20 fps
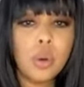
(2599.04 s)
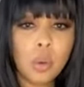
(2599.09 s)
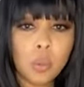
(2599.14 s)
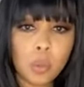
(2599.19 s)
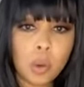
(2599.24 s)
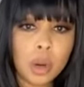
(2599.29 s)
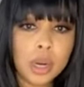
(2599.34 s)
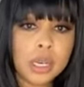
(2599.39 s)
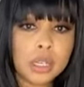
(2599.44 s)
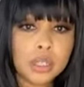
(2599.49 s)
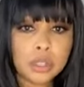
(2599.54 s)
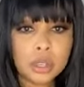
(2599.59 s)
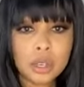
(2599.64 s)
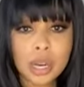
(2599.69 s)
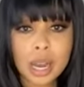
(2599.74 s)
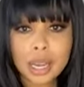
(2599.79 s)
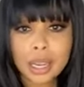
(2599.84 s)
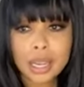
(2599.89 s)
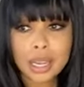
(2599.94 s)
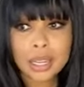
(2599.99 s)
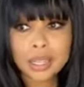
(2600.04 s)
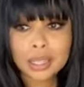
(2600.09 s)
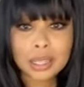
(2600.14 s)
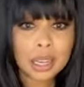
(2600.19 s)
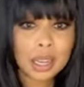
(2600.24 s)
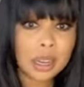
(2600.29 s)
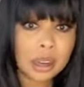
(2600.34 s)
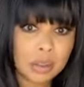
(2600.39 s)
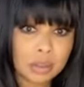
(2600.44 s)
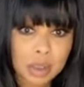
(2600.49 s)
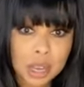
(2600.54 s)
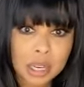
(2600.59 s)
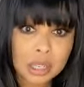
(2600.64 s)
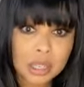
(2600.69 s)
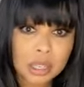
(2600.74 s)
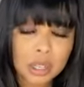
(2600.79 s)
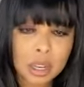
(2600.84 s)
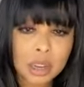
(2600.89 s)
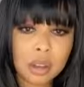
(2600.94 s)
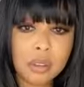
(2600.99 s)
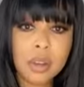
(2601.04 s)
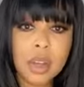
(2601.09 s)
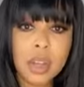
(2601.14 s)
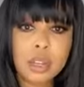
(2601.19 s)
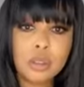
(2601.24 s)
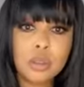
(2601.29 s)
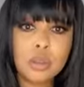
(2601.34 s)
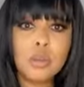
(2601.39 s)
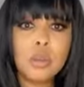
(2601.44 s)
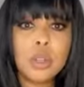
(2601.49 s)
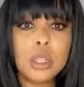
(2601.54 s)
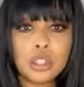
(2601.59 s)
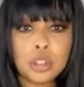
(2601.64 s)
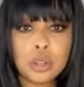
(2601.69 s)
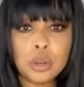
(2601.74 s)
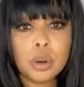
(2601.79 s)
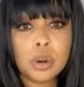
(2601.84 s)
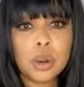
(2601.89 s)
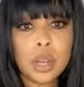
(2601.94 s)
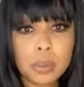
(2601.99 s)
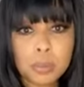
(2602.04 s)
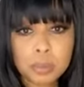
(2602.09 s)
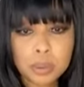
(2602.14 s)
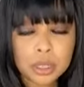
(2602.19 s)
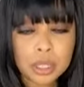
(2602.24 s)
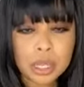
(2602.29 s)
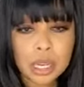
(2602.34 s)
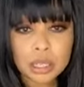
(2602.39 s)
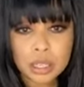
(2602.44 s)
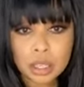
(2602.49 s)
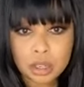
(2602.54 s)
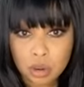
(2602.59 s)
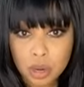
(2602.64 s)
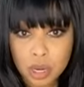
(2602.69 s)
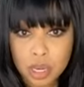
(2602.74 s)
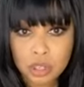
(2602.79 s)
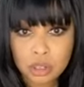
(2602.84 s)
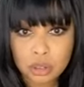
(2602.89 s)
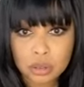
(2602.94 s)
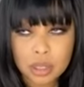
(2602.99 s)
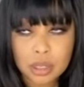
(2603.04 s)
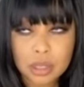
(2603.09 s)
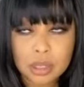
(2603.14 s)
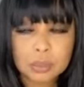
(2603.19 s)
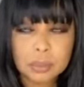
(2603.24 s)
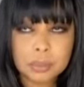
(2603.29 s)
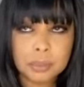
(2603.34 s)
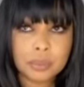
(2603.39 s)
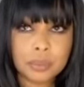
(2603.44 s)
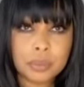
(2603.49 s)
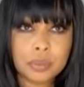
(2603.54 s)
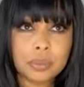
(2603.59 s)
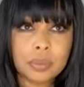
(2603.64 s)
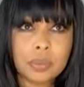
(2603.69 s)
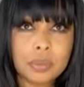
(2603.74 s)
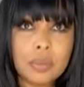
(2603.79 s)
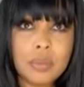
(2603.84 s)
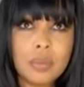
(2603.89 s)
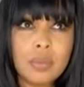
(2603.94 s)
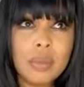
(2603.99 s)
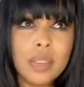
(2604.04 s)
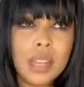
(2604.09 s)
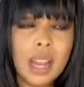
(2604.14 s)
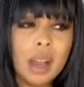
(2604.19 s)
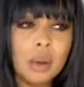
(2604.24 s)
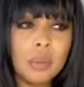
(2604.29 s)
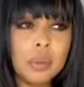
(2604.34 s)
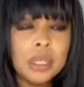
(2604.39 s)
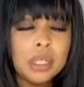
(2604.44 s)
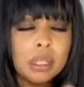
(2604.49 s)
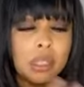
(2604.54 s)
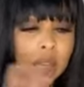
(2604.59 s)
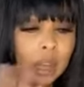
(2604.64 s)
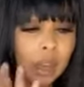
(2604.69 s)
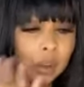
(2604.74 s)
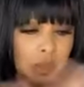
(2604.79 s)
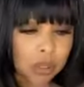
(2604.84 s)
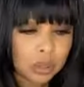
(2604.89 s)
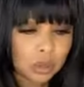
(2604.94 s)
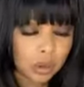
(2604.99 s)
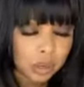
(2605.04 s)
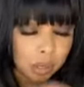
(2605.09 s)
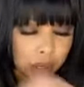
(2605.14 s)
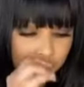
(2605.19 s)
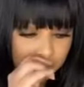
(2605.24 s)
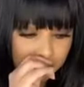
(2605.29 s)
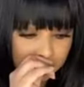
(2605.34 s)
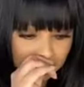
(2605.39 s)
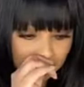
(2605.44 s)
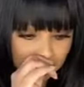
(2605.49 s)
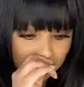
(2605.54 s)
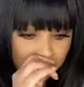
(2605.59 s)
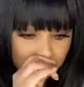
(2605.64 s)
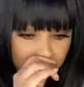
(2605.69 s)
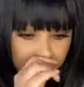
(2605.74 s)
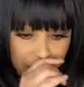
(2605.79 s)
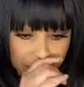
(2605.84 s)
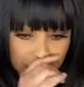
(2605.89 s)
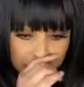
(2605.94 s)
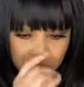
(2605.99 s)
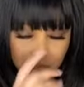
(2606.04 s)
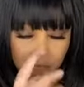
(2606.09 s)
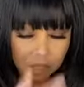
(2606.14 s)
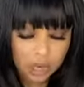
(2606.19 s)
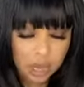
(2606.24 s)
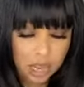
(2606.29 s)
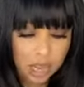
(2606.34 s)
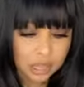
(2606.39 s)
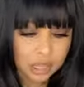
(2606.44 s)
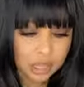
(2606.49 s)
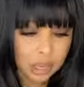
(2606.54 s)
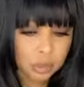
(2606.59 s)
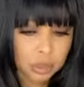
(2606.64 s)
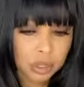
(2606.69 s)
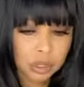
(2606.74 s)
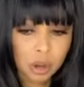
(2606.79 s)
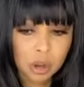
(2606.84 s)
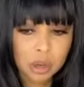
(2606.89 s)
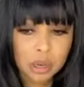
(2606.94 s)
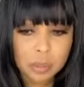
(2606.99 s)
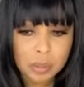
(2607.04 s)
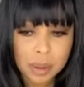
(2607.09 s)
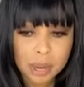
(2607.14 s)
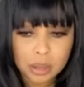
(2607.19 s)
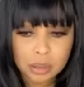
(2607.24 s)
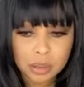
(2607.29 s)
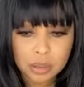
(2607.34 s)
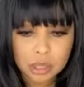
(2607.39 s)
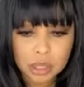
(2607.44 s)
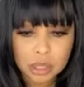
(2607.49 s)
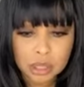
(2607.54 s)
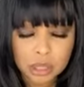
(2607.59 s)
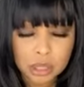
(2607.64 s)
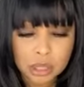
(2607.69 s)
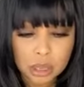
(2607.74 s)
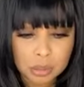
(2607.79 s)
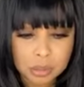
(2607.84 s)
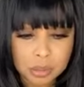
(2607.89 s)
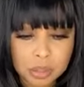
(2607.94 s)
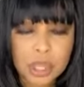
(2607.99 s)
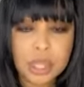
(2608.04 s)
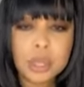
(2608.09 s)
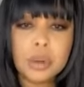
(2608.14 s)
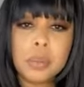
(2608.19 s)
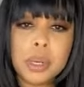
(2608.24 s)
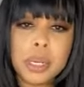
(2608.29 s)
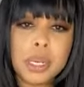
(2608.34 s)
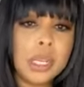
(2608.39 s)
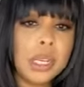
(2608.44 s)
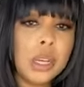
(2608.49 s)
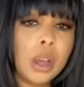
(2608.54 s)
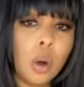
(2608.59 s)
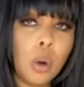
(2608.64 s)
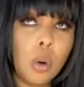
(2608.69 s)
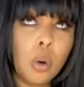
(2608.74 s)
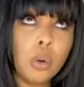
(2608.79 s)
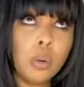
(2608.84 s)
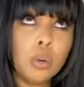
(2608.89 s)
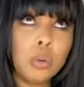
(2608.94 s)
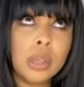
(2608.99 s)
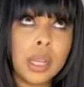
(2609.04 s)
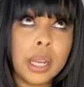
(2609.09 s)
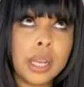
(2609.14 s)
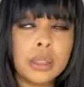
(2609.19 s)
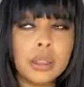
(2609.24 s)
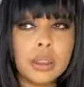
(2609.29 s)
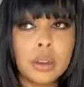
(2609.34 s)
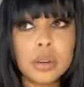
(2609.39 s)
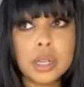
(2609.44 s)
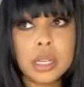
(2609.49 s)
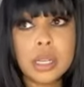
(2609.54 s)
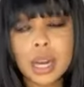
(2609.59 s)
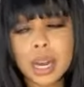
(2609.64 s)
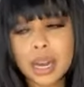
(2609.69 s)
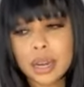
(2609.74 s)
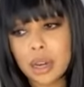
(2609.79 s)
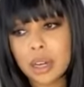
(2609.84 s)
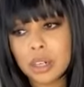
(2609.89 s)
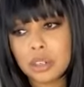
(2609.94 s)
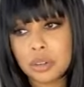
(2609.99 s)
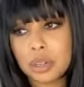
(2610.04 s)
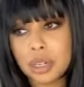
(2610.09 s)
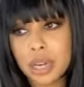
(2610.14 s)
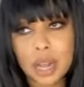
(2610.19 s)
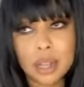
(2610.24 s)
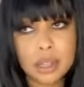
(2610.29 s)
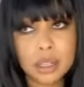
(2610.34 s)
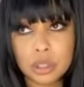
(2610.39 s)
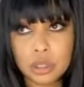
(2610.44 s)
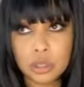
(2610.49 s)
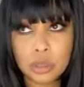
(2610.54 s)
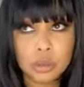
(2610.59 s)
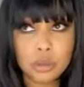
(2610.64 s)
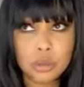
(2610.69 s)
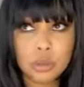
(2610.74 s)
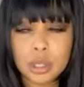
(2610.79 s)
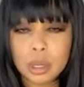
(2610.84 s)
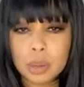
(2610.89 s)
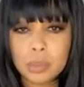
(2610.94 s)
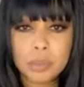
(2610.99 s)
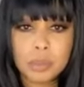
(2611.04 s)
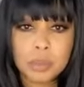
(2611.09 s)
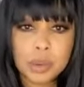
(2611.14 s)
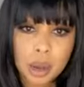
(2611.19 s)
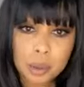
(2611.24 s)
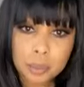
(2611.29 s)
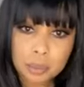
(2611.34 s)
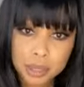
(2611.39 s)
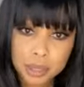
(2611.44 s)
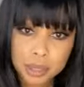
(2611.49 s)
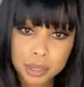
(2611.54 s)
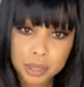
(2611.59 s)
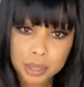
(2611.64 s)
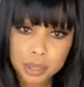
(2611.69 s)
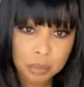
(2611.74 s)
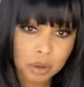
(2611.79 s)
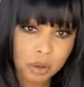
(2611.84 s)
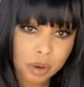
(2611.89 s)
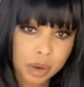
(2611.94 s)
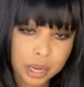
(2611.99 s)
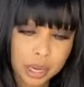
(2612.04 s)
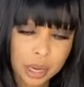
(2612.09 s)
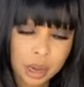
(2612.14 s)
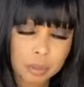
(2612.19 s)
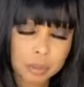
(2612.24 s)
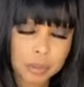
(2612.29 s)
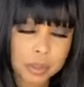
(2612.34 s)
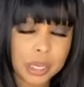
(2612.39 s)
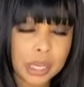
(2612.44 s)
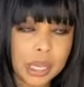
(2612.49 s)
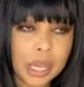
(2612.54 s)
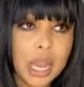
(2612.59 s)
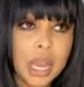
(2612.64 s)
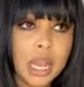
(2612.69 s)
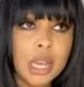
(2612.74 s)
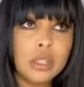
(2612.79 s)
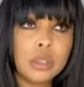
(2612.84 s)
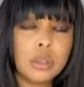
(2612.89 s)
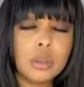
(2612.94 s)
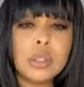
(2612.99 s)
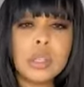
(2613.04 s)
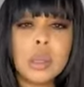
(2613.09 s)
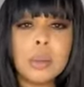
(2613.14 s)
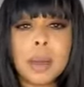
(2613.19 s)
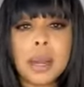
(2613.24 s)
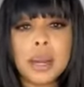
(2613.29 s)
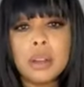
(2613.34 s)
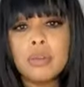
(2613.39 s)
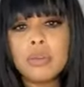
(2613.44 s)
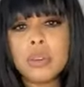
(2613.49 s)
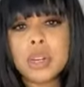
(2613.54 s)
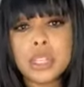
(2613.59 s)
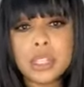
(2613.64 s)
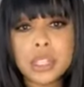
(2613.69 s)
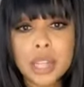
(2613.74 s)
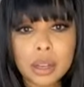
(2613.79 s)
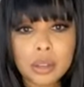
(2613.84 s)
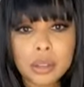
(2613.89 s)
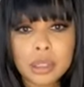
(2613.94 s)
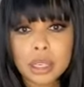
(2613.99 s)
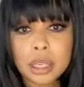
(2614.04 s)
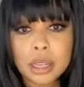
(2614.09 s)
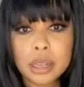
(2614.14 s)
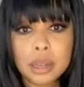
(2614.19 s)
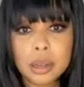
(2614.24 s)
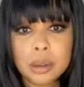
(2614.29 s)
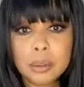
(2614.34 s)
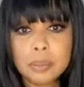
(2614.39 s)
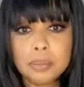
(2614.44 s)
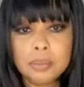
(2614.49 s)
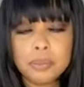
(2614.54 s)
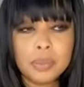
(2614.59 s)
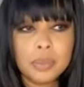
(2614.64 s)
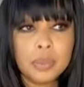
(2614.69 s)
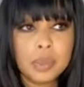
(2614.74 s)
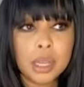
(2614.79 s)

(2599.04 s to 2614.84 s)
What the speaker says: one, that you're not getting taken advantage of, two, that you're protecting your interests. I was on someone's page and they was talking about this gentleman. He owed like $3,900 to some company, some credit company. So somebody reached out to him